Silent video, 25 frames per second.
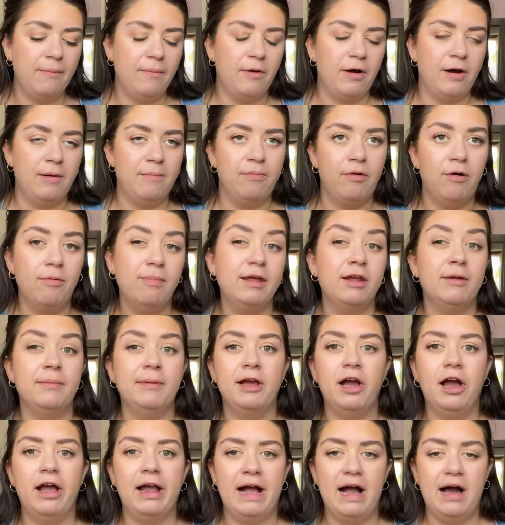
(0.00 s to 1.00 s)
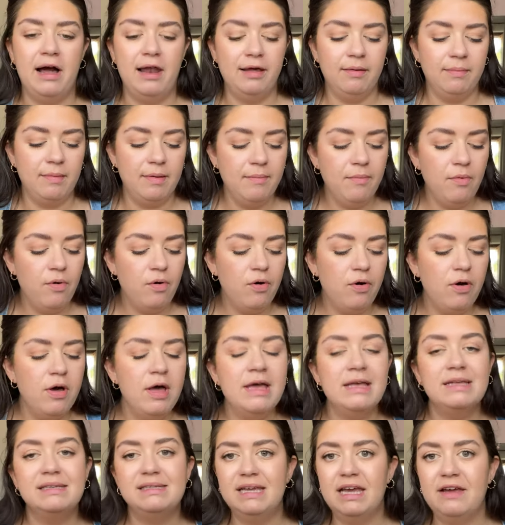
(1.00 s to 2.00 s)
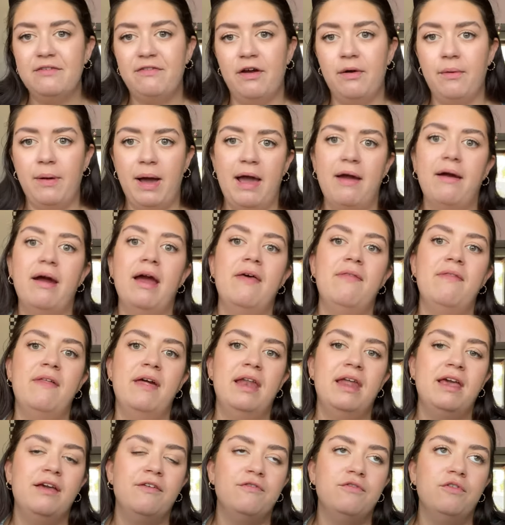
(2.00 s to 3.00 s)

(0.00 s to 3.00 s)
where I'm probably gonna be going out a little bit more see if I wear it and then if